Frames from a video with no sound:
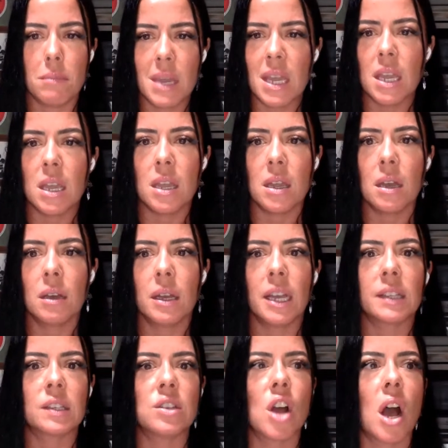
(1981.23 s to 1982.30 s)
me.
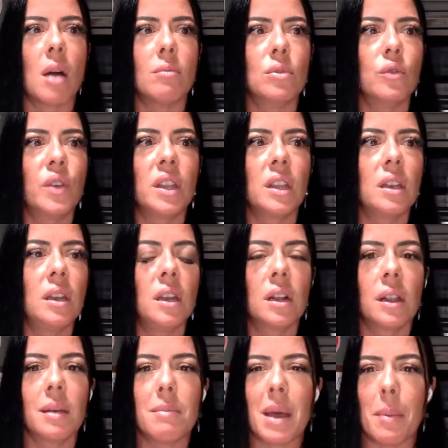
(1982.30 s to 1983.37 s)
It's not moving the
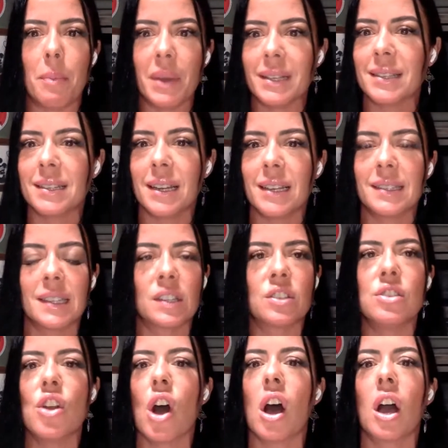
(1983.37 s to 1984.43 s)
needle in my business.
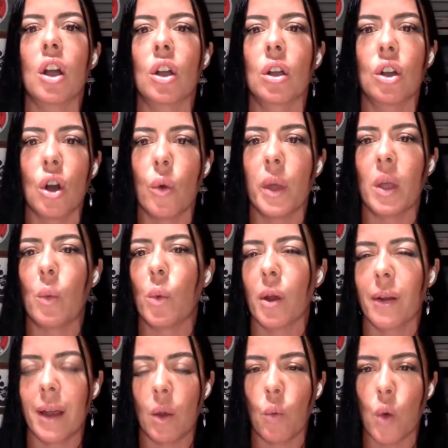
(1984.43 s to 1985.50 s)
It's not going
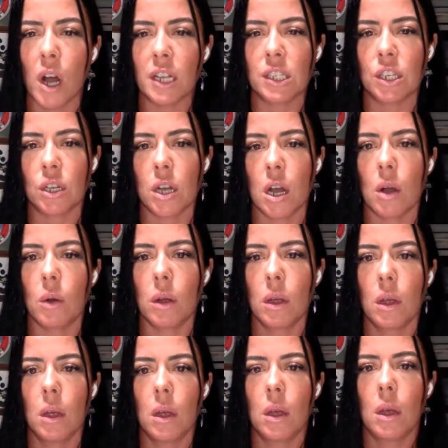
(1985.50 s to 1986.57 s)
where I want to go.
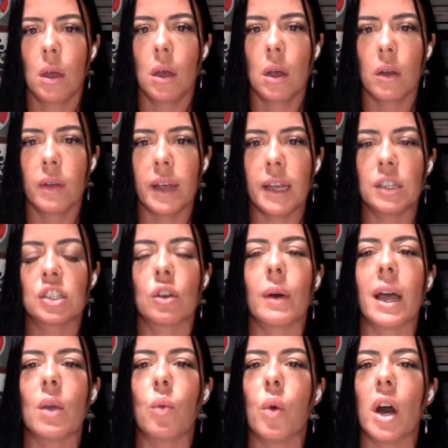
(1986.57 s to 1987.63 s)
All right.
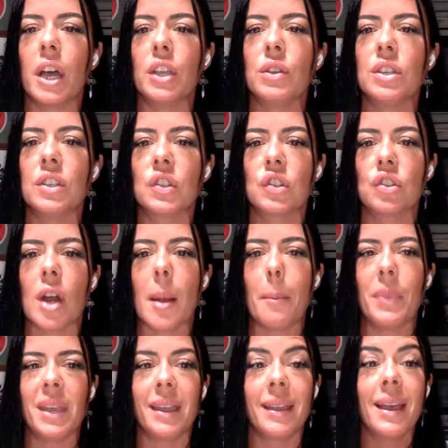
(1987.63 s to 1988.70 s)
So I want you to
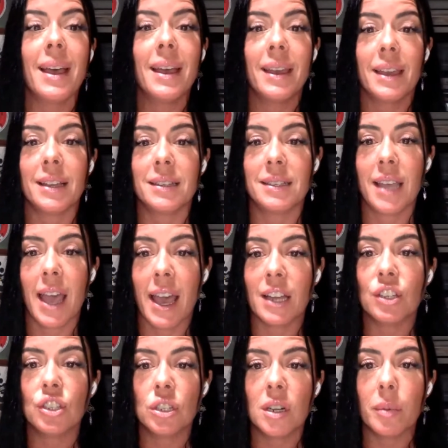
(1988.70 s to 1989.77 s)
start being
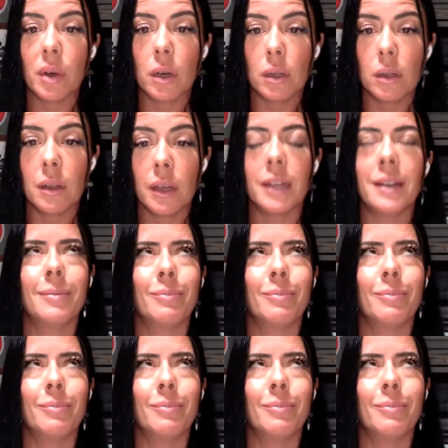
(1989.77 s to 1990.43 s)
intentional